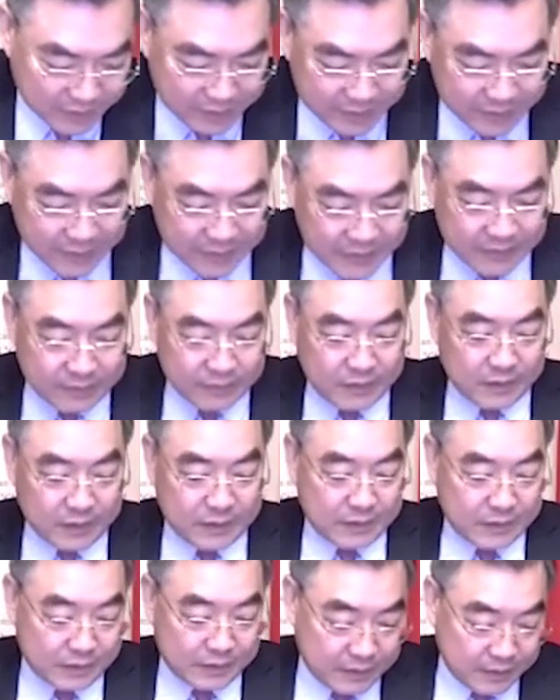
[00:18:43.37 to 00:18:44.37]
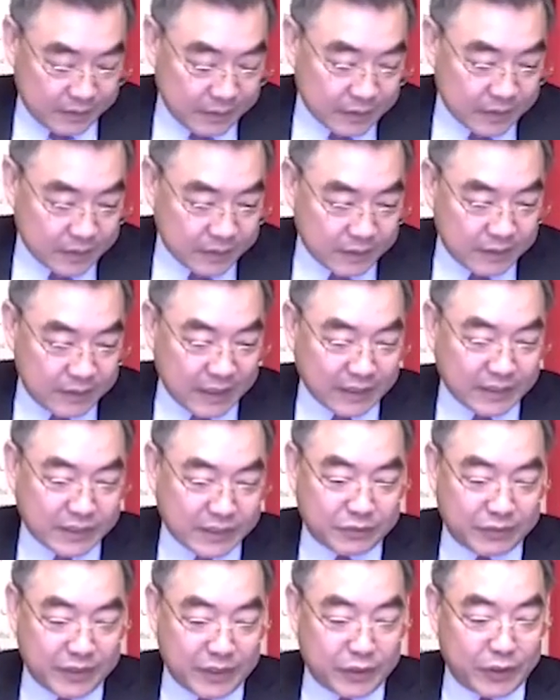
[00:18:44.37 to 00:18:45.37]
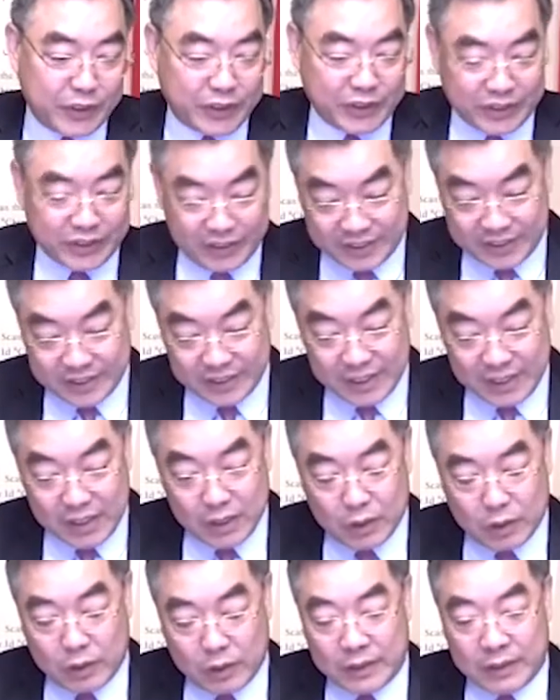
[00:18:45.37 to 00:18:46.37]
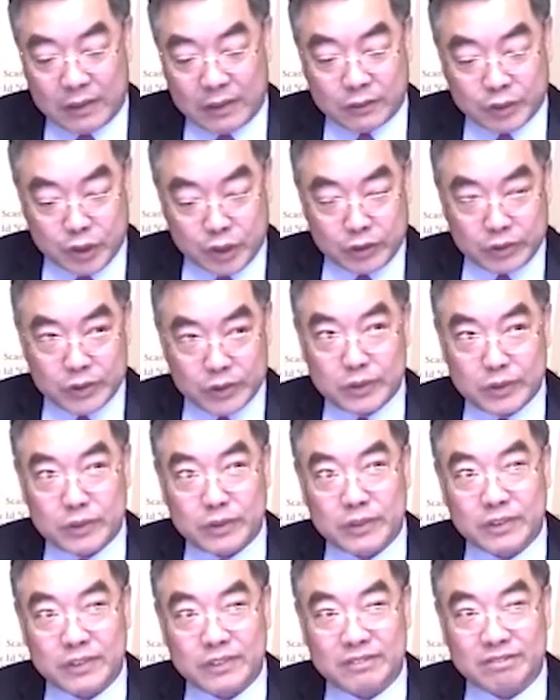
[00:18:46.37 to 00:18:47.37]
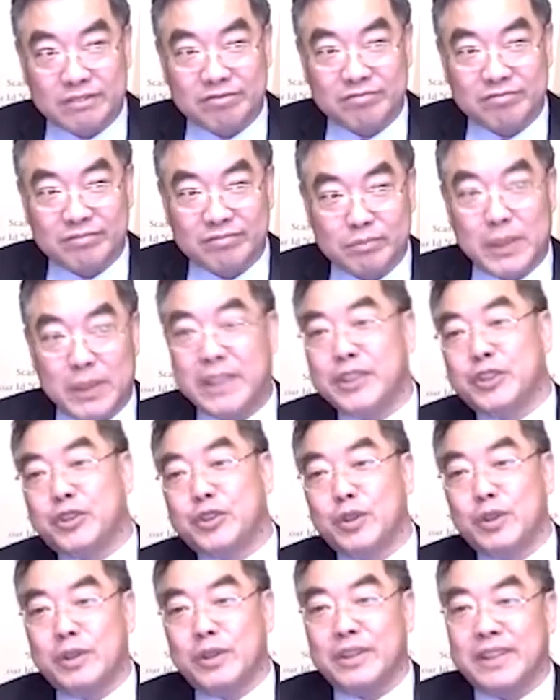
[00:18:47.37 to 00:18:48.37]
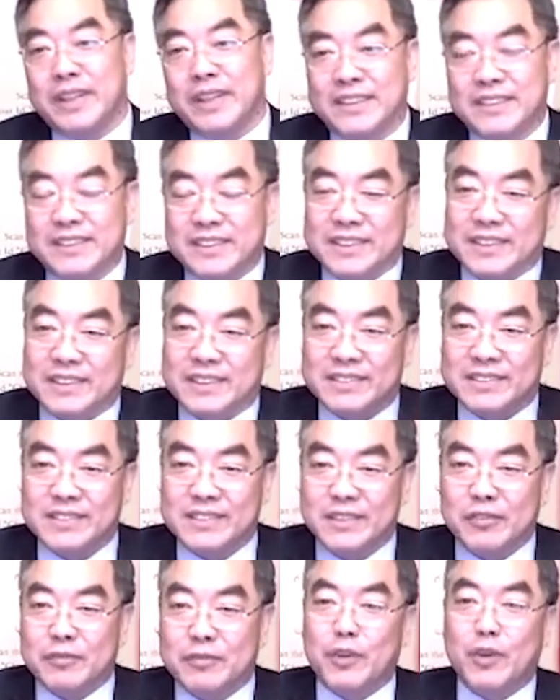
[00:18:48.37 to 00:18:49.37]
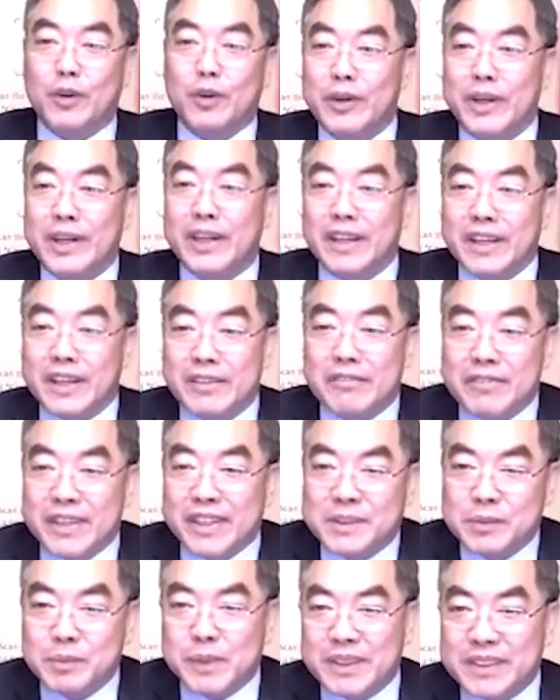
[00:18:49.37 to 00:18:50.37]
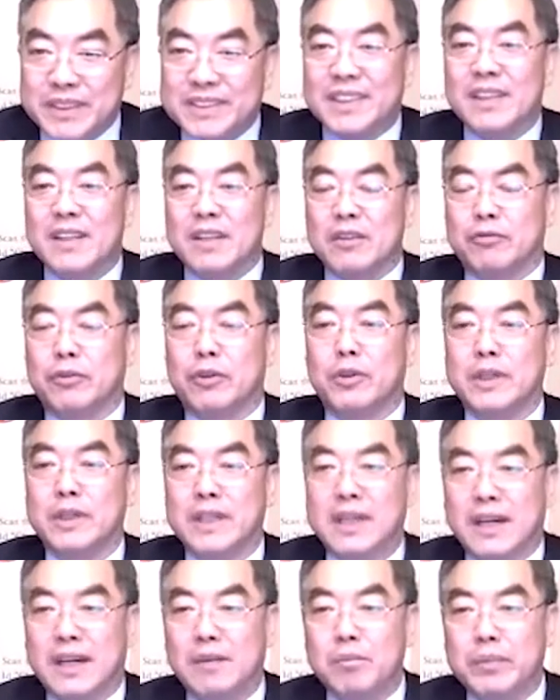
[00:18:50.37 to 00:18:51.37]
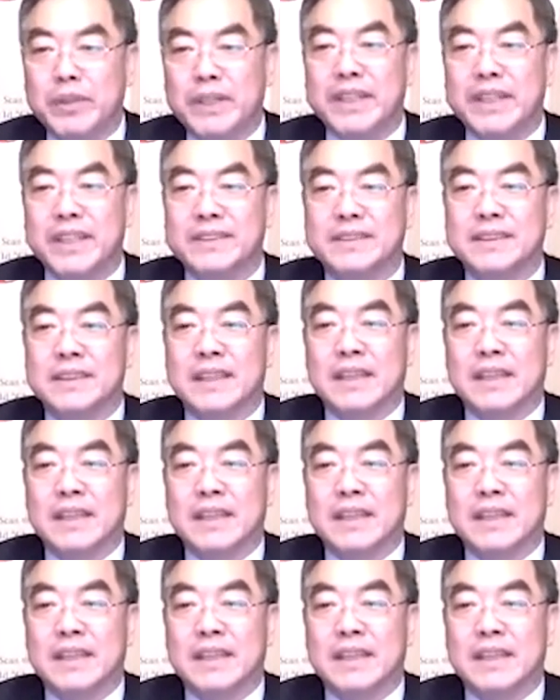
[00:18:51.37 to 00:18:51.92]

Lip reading: And that's very good to make sure that foreign investment, foreign companies